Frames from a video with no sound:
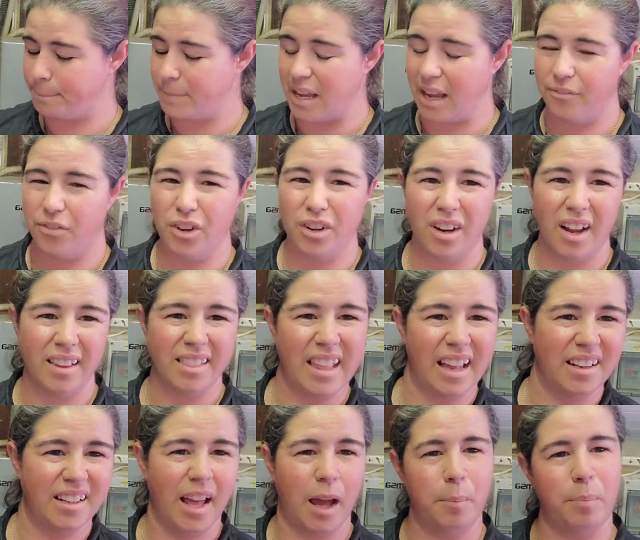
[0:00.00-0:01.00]
If you're not
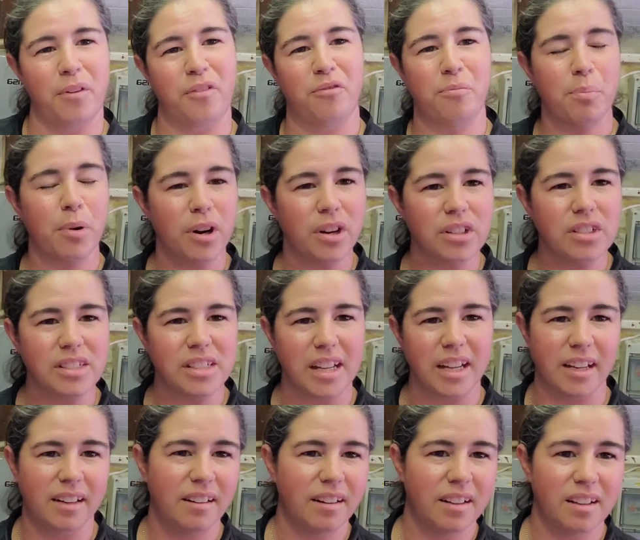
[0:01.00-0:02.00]
that type of
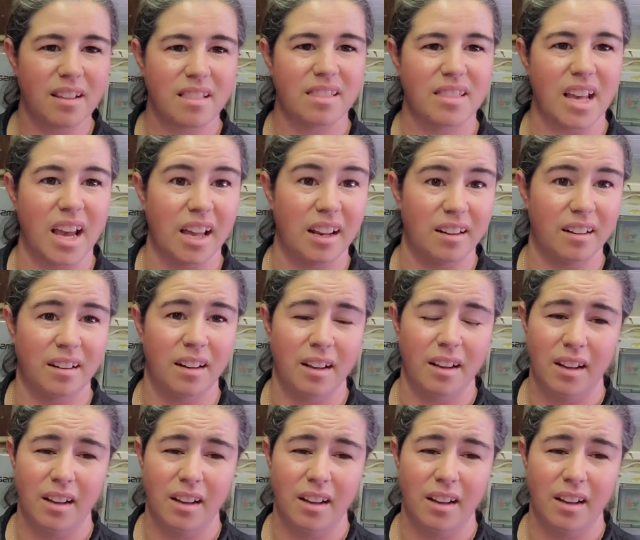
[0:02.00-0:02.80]
person, then